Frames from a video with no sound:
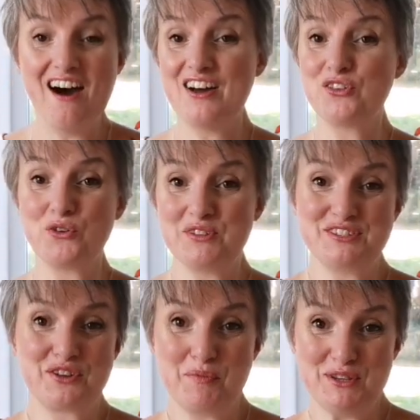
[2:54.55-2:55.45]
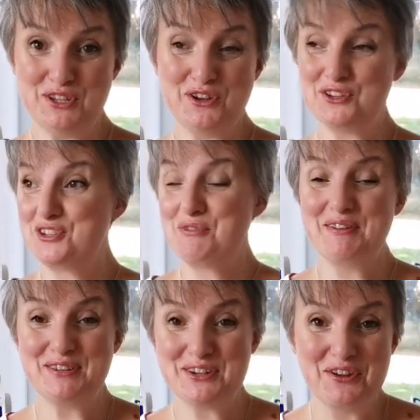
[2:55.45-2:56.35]
I thought this has got to be too good to
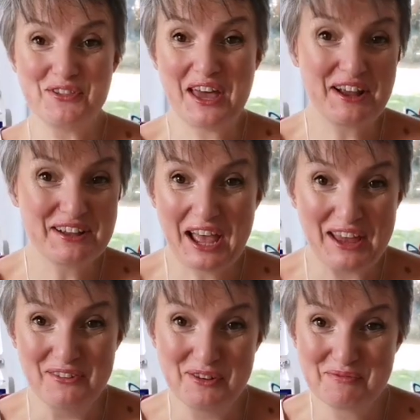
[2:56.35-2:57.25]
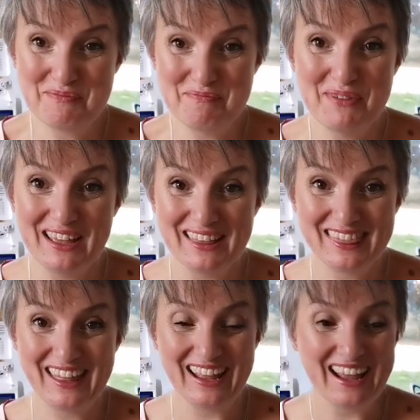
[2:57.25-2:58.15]
be true. That cannot be a
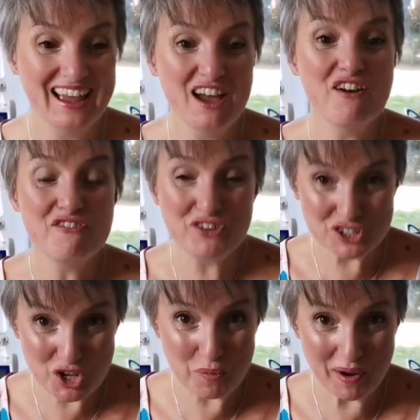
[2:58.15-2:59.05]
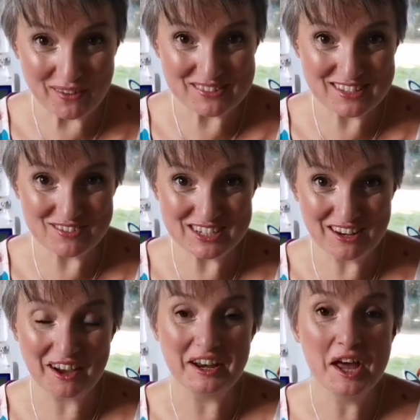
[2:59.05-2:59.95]
thing. For
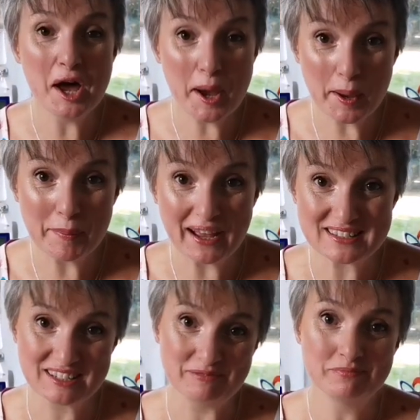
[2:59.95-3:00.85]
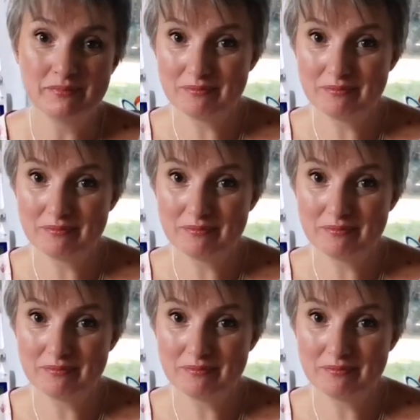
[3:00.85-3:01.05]
£2.79 a pattern.